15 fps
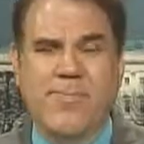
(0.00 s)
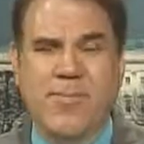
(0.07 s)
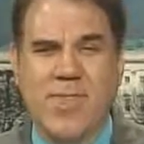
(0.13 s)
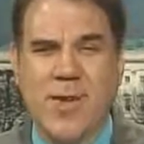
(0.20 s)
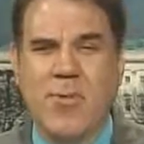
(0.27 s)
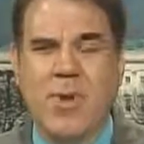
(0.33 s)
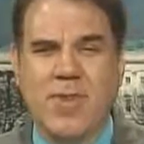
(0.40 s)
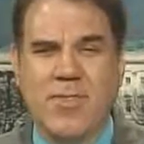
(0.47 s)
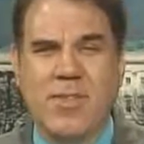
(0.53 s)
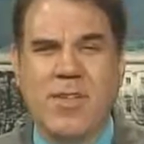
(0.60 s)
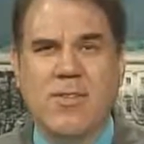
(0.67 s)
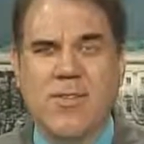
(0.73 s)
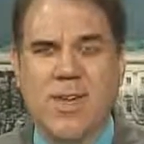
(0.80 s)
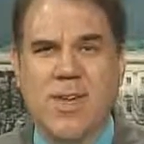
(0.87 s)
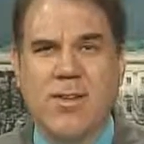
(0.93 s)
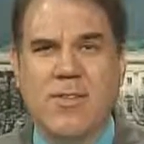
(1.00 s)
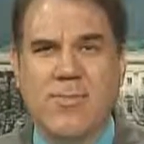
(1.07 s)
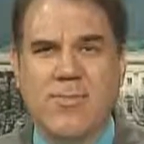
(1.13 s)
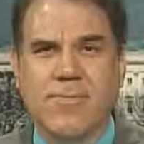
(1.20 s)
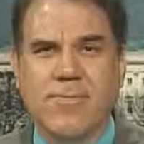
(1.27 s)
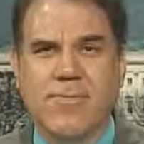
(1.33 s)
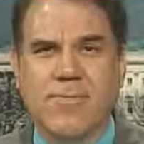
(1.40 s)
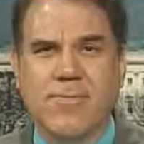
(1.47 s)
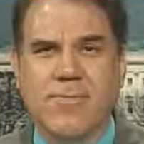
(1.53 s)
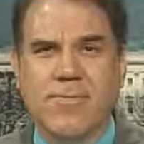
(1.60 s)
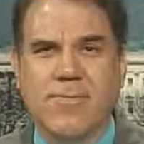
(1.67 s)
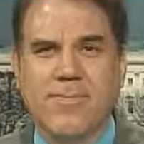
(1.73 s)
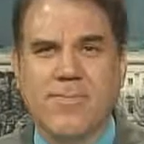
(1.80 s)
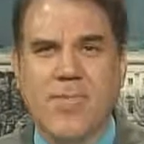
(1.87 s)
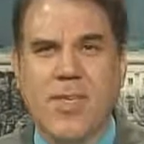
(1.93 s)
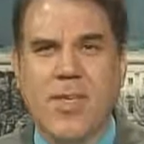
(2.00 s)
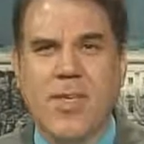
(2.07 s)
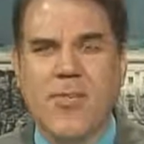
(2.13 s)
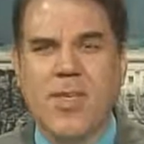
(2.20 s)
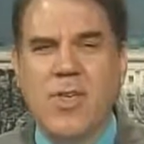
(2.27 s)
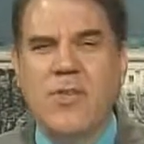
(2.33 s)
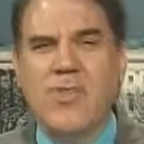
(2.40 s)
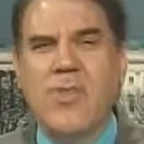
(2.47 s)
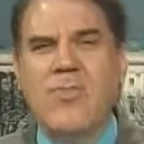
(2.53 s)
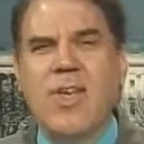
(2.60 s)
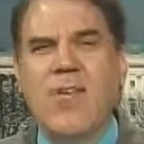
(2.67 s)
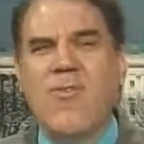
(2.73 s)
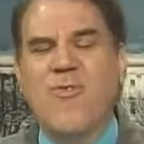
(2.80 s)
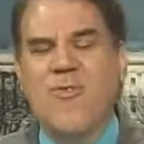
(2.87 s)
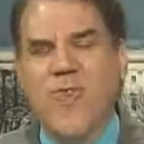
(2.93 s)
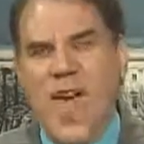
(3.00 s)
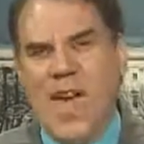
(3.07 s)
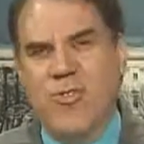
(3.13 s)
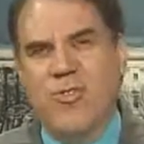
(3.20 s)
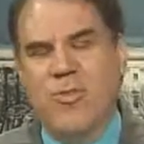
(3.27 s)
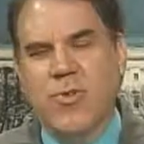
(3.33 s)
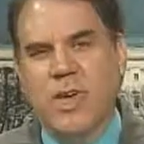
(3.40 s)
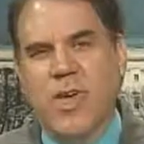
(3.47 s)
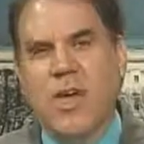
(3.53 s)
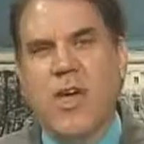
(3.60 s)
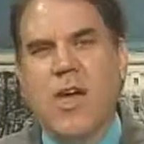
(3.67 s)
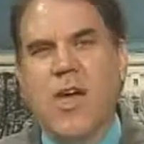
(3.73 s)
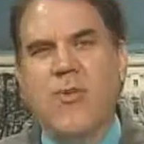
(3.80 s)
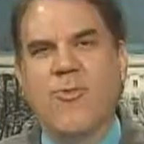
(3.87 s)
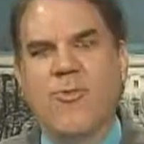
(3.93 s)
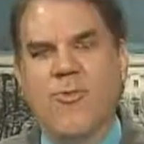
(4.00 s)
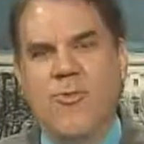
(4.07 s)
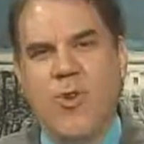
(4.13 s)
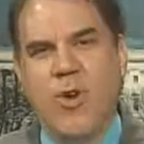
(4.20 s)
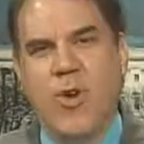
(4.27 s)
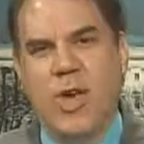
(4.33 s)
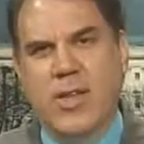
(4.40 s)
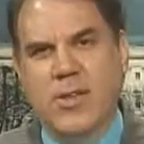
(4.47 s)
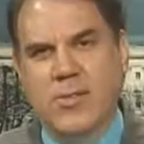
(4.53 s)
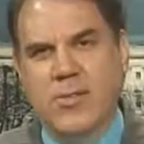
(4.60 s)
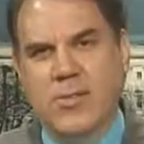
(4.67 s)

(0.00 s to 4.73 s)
they wanted to take. This is a factory of fraud.